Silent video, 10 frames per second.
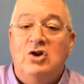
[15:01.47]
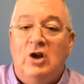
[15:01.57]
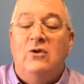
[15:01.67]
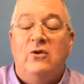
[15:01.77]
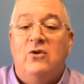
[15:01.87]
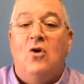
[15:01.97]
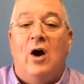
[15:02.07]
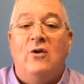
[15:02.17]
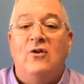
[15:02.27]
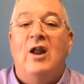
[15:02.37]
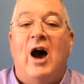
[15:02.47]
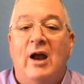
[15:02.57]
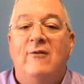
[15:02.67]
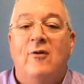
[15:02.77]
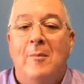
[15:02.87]
Jesus Christ
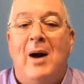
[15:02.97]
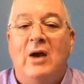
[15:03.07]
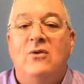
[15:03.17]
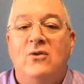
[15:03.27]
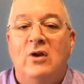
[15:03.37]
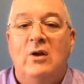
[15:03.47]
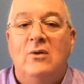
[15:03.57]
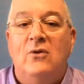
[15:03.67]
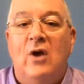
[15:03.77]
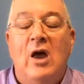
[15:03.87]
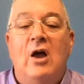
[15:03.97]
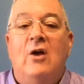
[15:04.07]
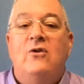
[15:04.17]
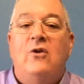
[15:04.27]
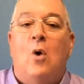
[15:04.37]
died for my sins.
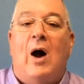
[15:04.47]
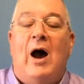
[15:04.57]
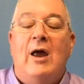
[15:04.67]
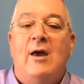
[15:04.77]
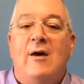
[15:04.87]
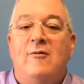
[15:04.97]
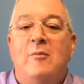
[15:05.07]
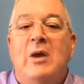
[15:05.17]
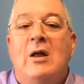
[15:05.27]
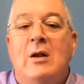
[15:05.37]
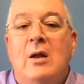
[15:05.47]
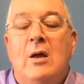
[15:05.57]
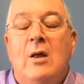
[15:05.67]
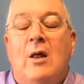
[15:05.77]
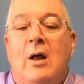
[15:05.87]
So I have been
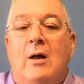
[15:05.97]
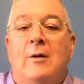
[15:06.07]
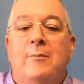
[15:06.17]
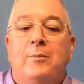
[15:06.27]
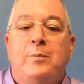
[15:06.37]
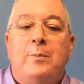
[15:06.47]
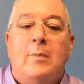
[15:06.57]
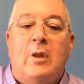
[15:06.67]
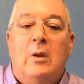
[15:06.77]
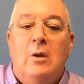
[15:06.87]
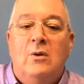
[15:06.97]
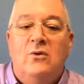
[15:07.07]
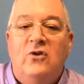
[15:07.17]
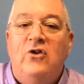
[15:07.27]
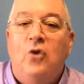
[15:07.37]
um,
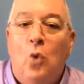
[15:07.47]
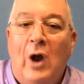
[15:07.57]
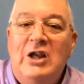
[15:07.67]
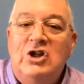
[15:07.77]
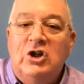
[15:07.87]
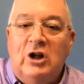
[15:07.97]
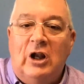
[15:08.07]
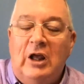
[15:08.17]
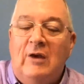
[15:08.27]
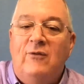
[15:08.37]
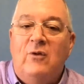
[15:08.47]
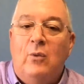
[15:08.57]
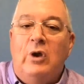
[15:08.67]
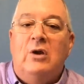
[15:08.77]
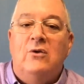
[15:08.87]
situationally, if
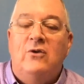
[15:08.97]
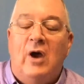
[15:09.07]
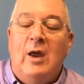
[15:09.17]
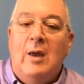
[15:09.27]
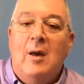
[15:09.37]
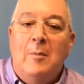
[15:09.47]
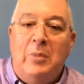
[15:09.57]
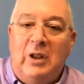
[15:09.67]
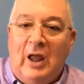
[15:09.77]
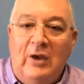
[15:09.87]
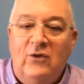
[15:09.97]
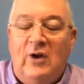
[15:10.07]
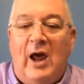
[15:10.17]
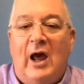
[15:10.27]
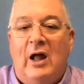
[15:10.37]
we could say,
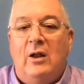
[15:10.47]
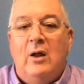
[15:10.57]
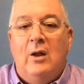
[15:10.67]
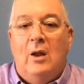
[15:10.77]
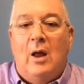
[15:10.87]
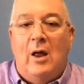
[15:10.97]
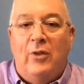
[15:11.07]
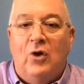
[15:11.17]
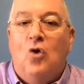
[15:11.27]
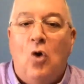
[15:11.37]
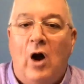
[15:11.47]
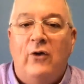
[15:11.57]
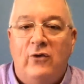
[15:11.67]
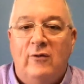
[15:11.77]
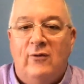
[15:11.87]
placed at uh, the
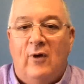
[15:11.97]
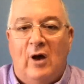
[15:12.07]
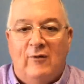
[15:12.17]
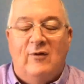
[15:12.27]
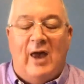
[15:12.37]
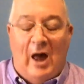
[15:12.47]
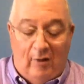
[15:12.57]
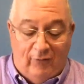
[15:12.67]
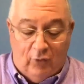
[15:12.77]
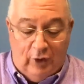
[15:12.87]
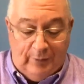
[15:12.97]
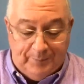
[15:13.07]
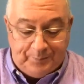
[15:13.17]
cross of, of Calvary.